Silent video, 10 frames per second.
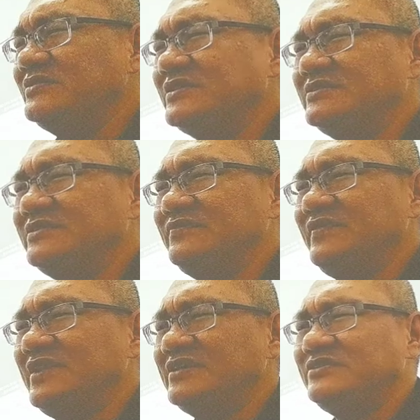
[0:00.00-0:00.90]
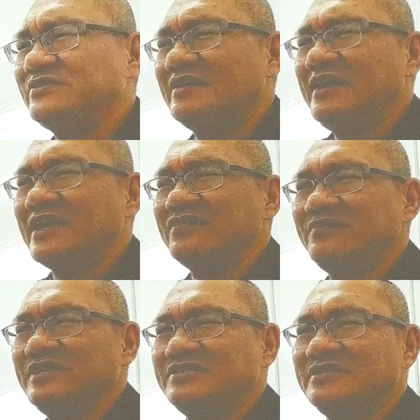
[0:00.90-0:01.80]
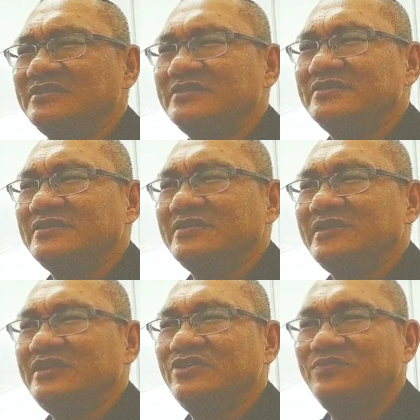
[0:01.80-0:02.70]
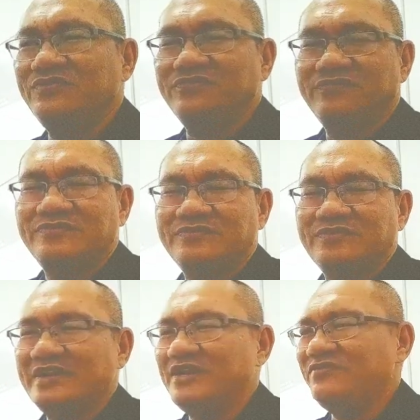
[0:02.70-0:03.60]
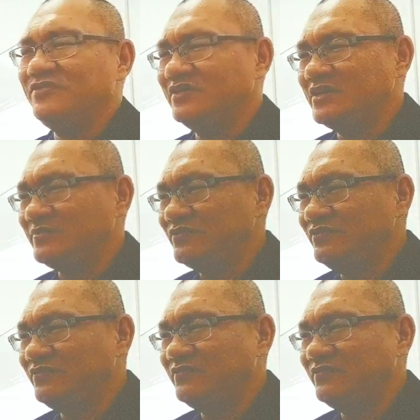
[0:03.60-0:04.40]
a survey to collect information in your booth. If you got a booth